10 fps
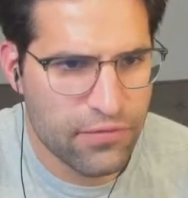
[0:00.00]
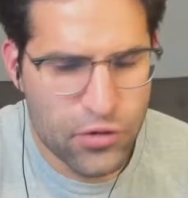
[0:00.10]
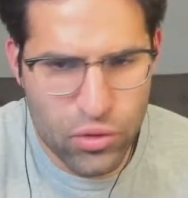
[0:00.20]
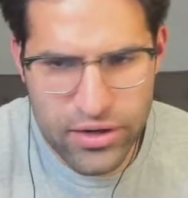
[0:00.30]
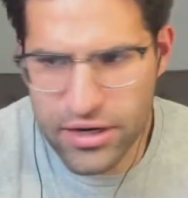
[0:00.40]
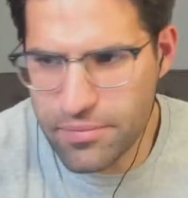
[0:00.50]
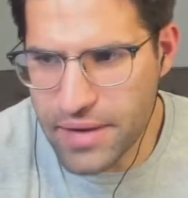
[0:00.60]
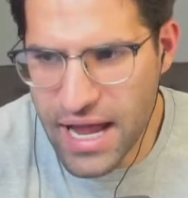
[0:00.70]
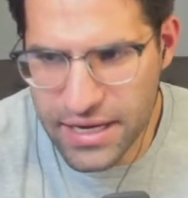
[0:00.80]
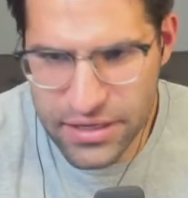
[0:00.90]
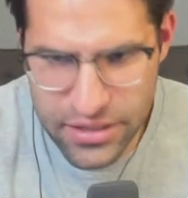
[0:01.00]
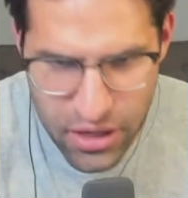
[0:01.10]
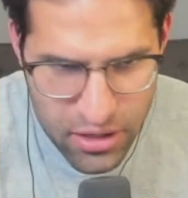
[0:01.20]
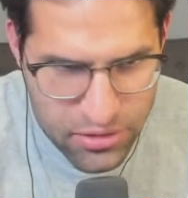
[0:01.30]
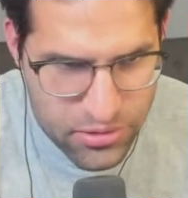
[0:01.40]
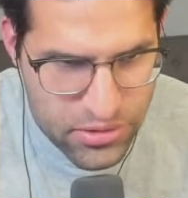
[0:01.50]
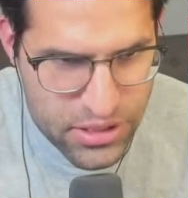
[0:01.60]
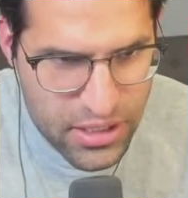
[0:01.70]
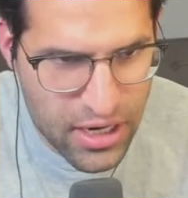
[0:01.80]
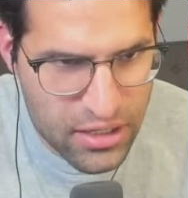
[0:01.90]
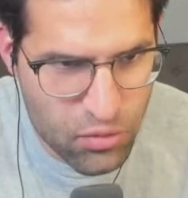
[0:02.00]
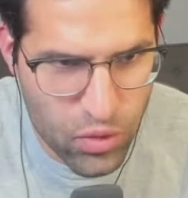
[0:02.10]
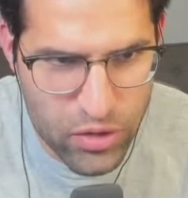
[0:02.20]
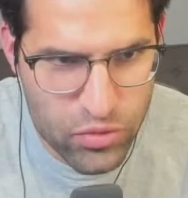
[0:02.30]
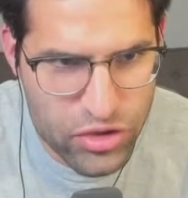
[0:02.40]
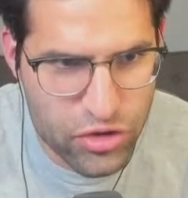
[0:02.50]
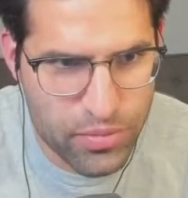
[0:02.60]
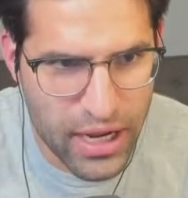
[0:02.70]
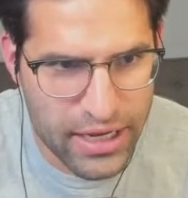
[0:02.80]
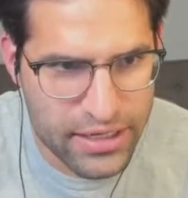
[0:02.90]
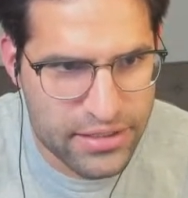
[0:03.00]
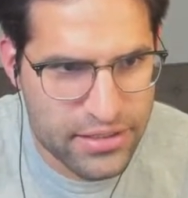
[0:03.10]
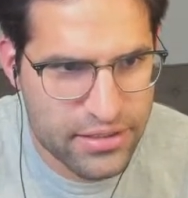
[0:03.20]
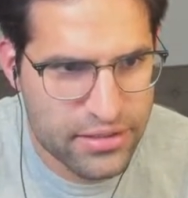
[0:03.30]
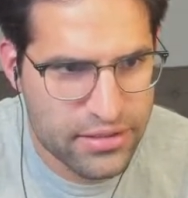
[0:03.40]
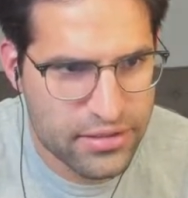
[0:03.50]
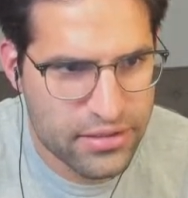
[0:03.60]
If you were going to buy Hikaru stock, when would you buy it?